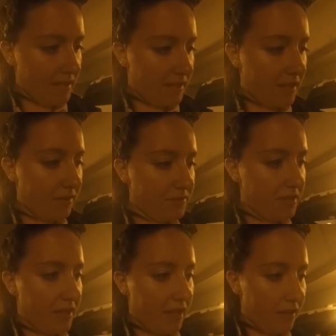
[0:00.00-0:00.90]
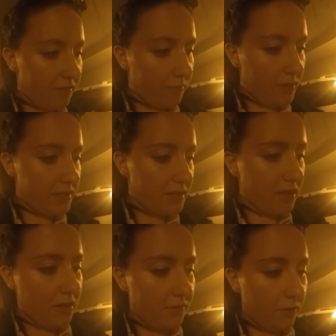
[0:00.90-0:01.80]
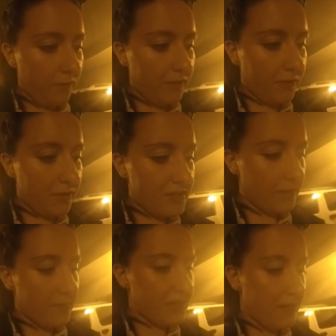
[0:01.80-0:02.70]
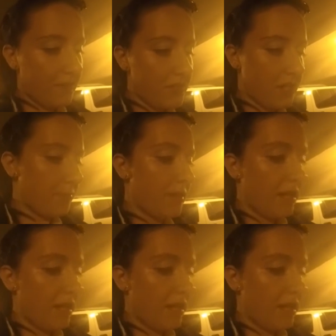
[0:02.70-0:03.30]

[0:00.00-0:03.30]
yelled in a gale of wind, the only orders that will save the ship.